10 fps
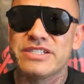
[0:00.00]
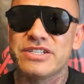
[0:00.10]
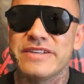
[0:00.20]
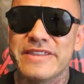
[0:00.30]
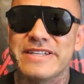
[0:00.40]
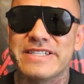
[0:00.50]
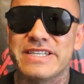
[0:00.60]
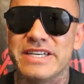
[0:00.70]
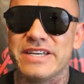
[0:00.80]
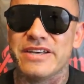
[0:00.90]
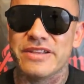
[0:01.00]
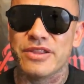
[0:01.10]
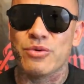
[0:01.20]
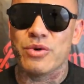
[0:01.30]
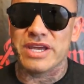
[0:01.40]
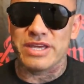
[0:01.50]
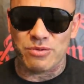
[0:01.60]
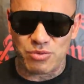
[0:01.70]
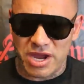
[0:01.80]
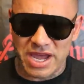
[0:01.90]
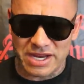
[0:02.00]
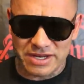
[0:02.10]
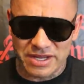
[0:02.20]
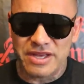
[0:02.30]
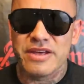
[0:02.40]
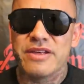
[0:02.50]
To the T, the way he ran,